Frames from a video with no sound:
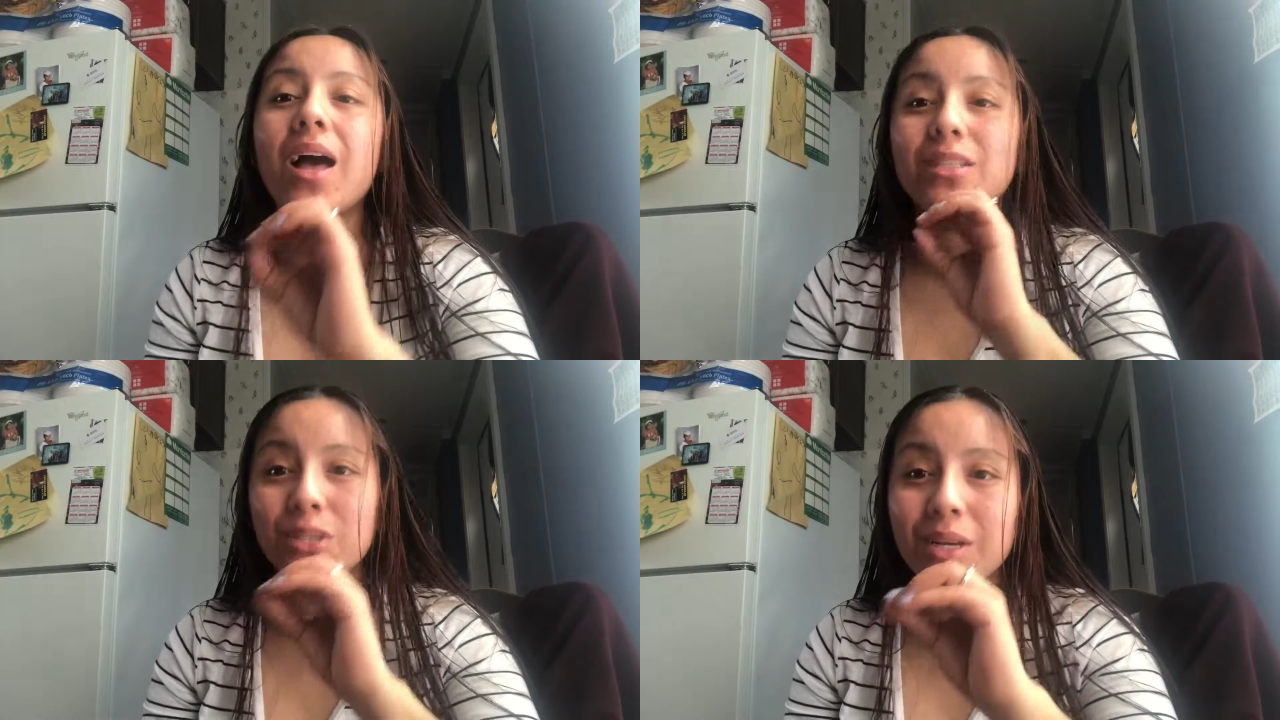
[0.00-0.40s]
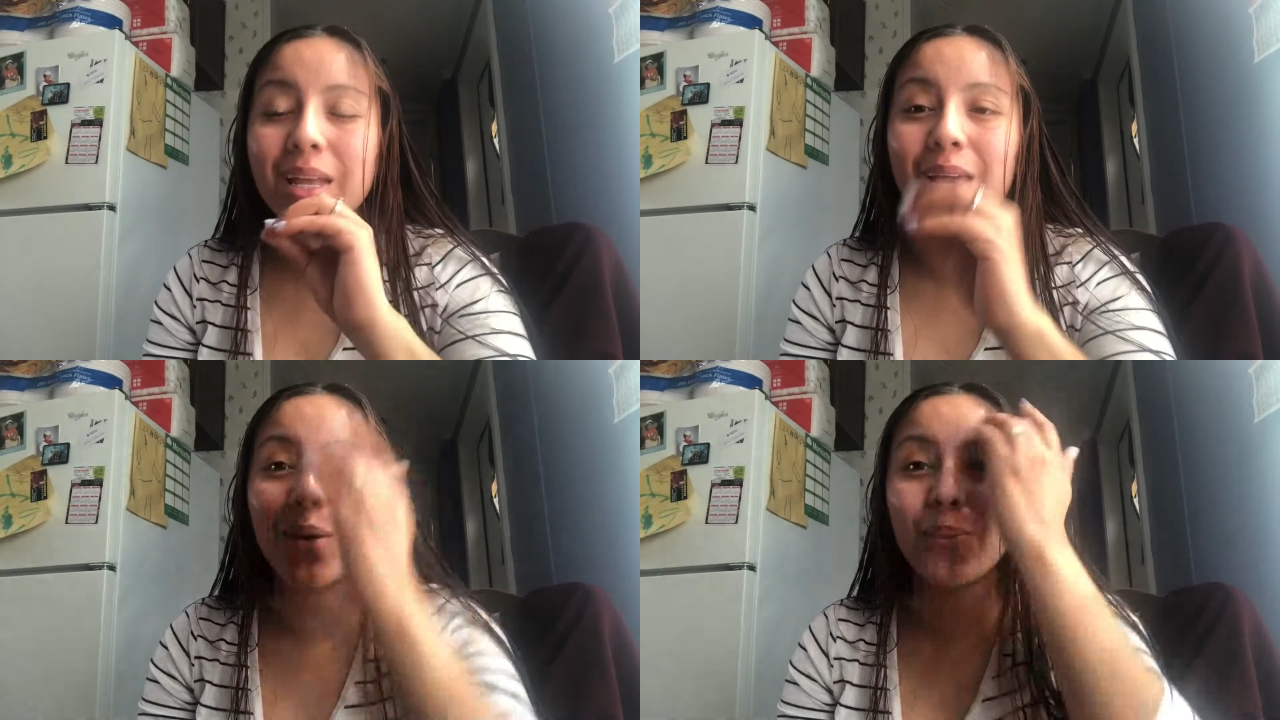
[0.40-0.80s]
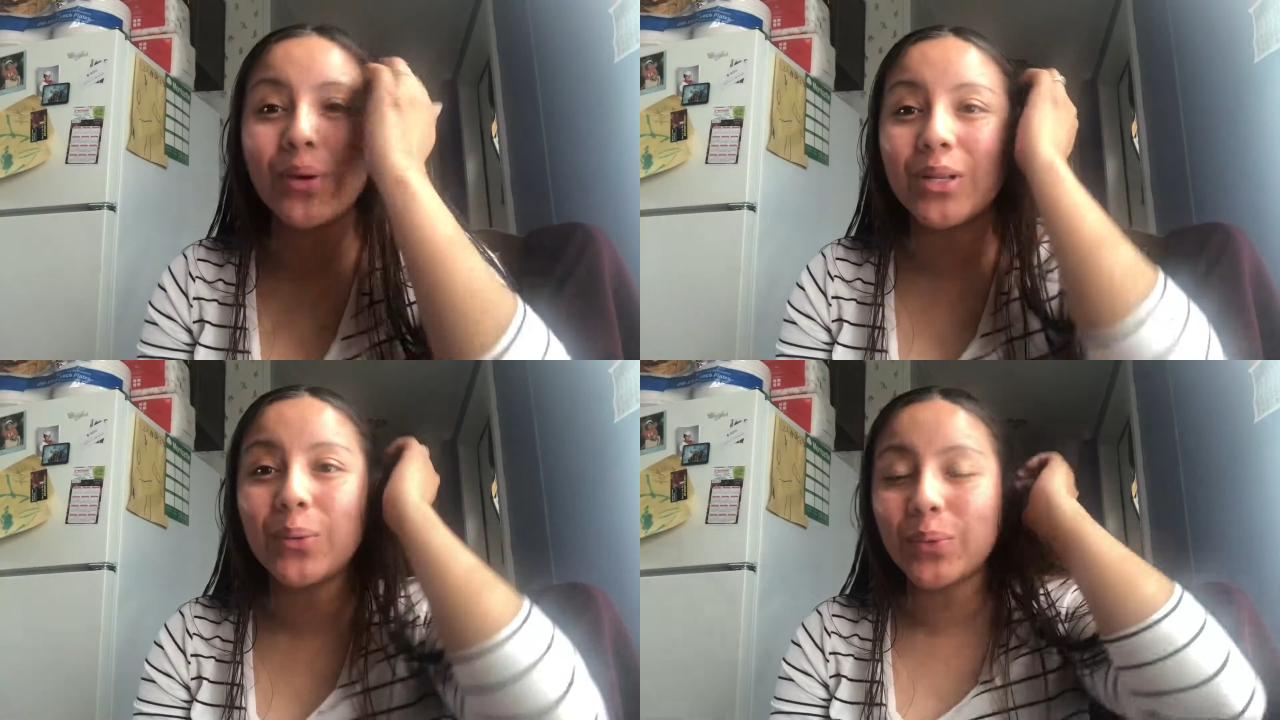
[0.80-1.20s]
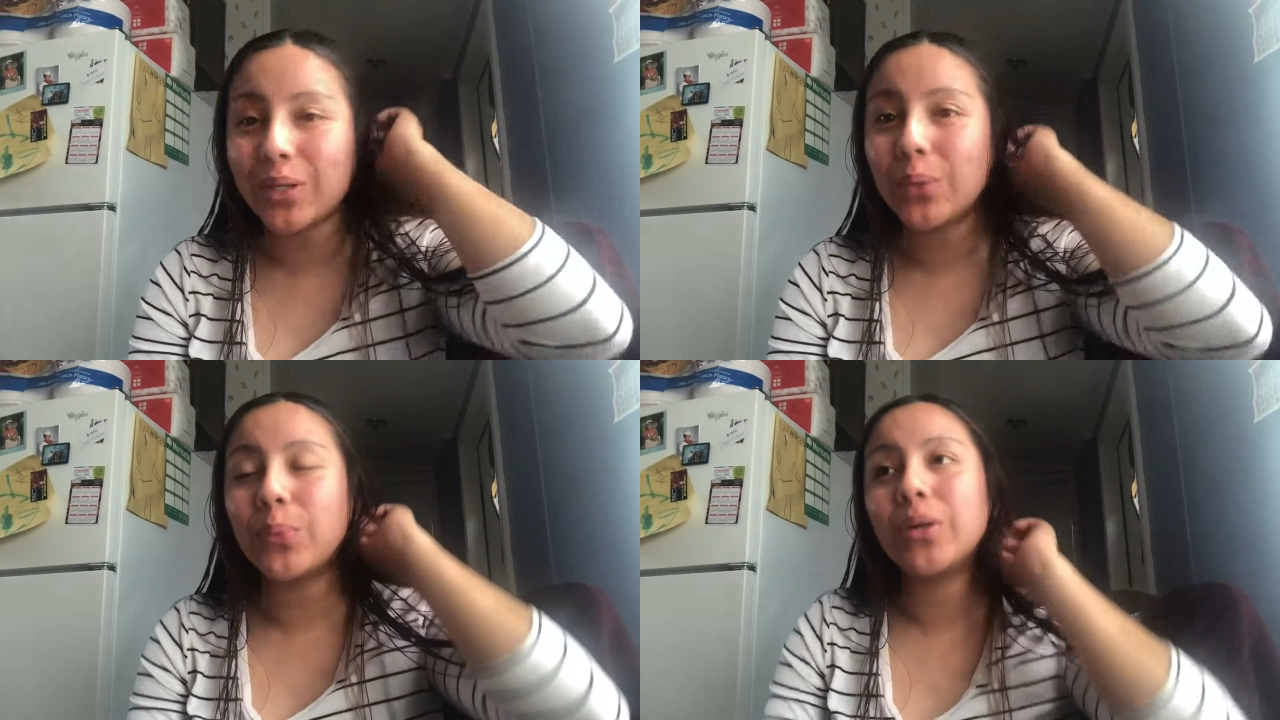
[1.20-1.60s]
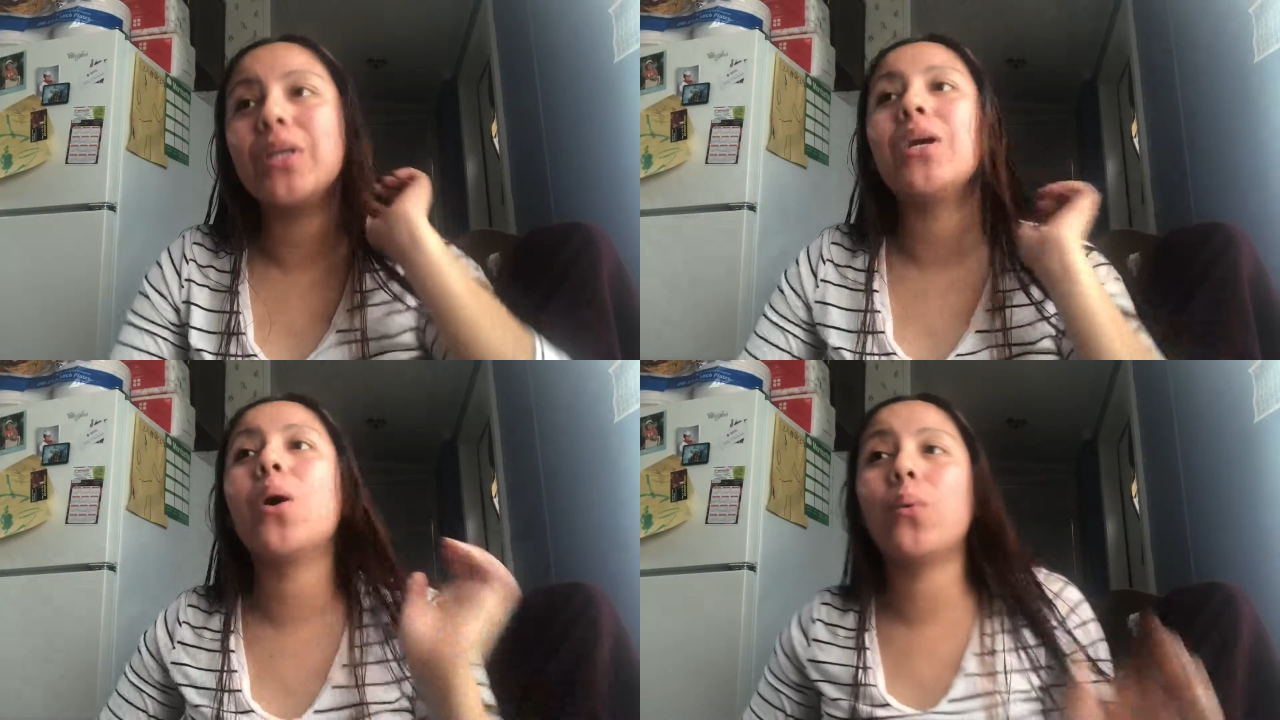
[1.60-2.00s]
I took like really, really,
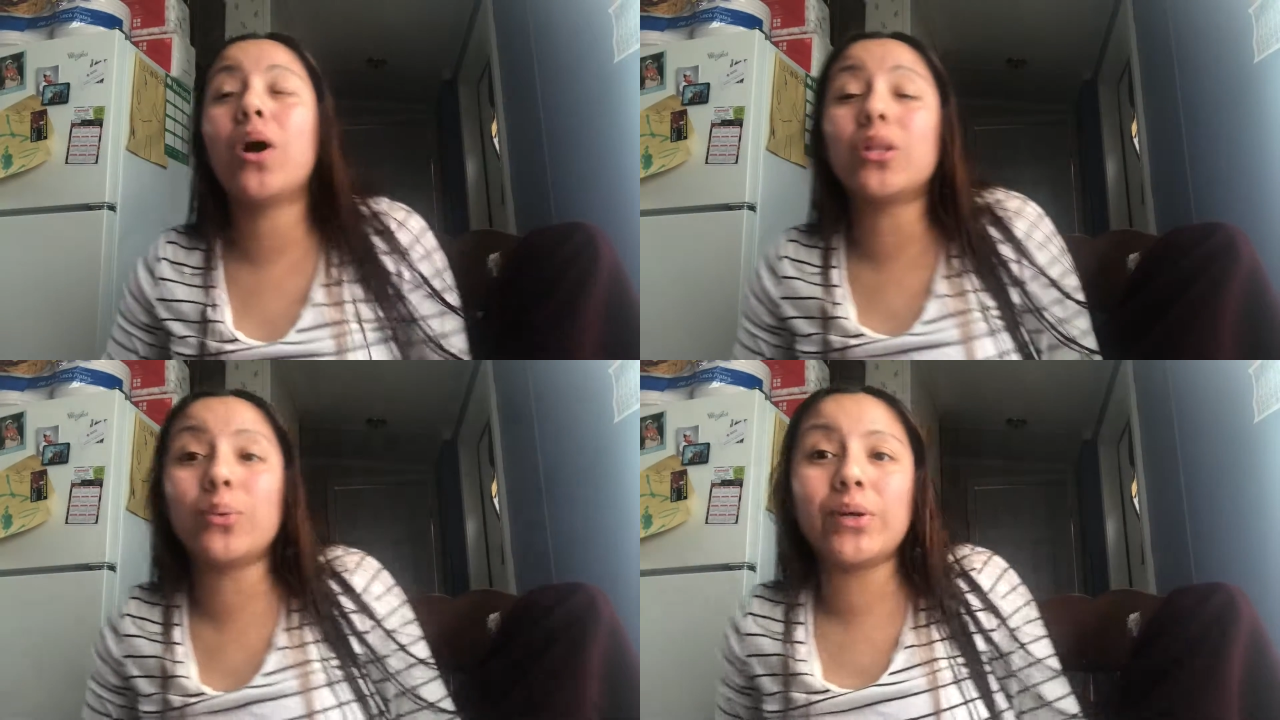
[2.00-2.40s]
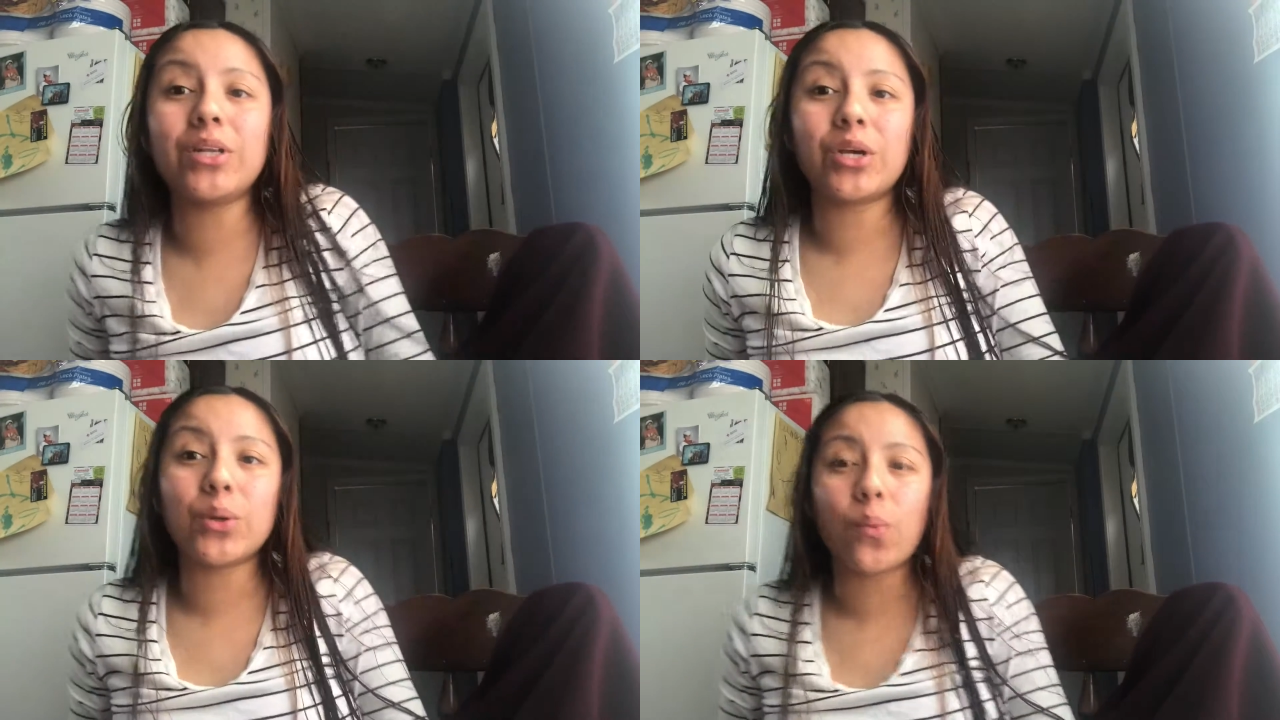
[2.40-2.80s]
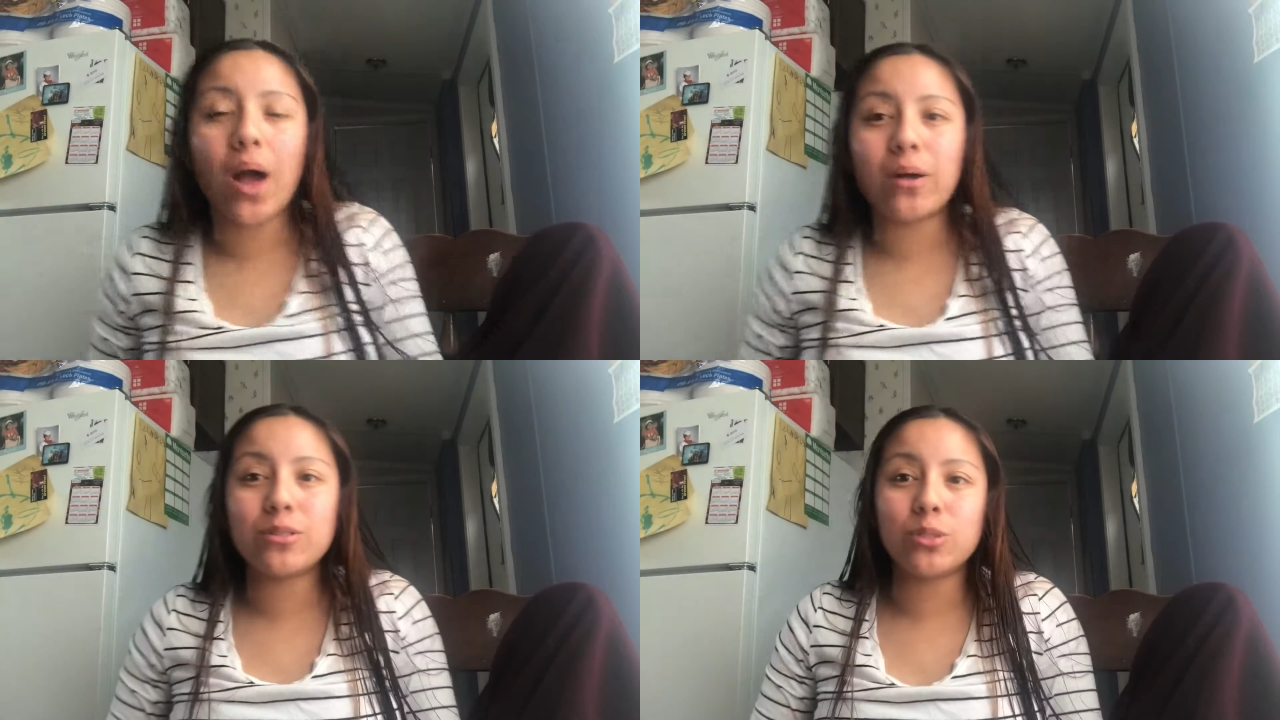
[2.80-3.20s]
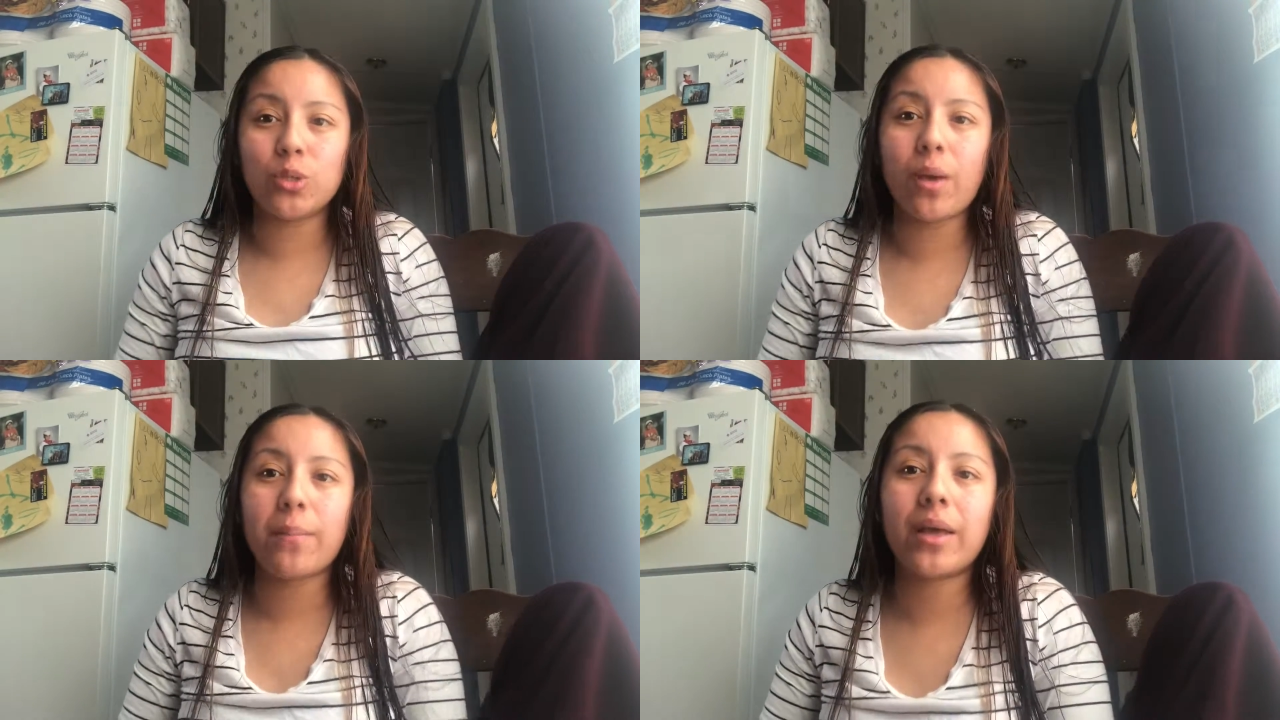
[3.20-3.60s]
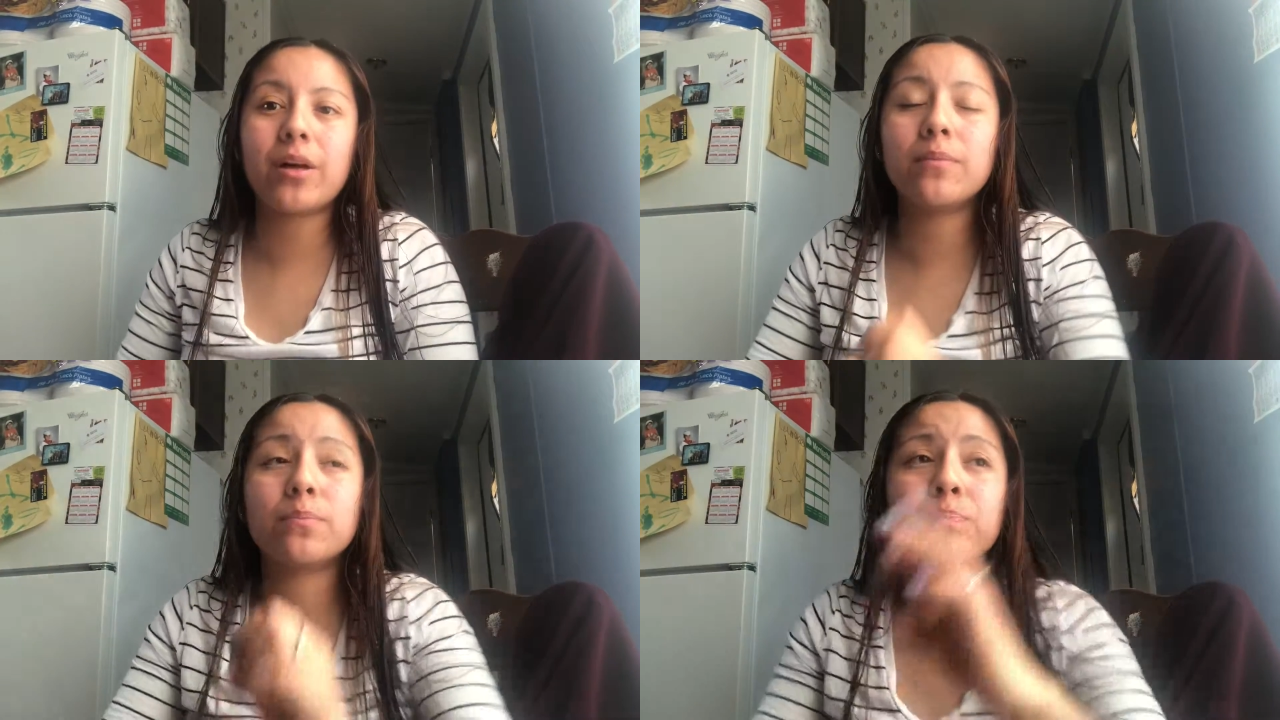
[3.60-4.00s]
really a, a really good while to do my
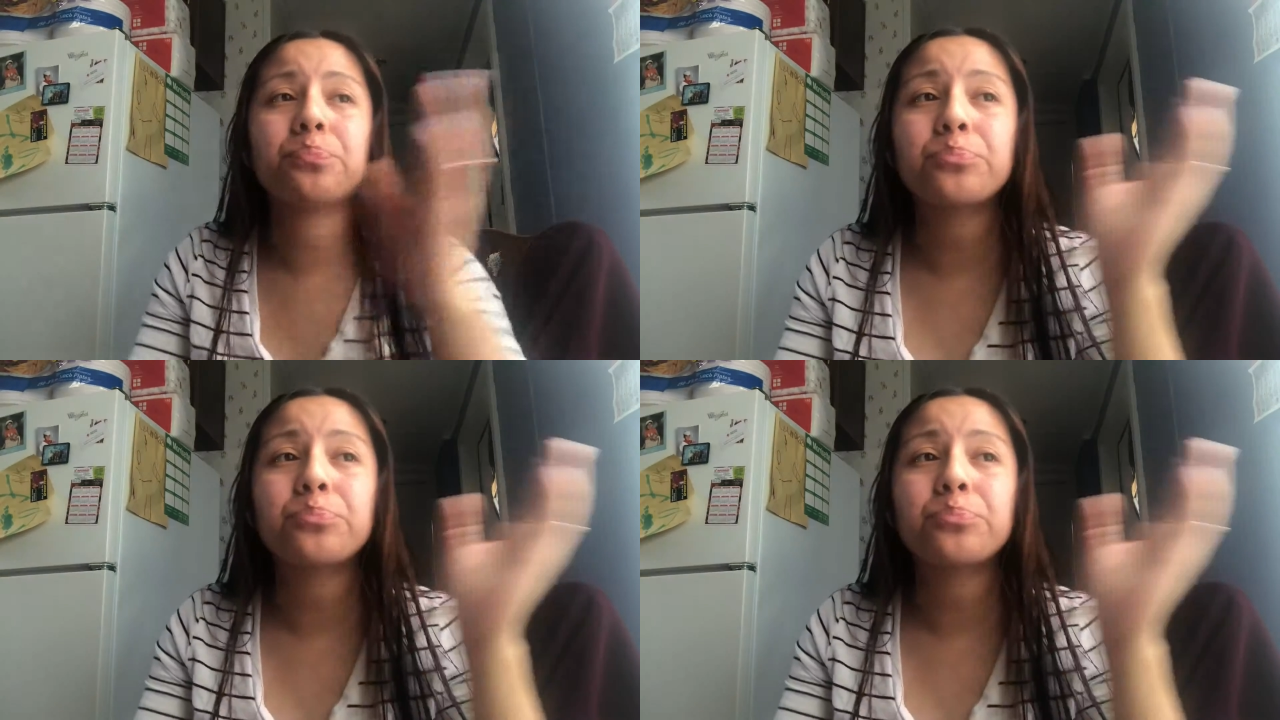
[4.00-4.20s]
makeup,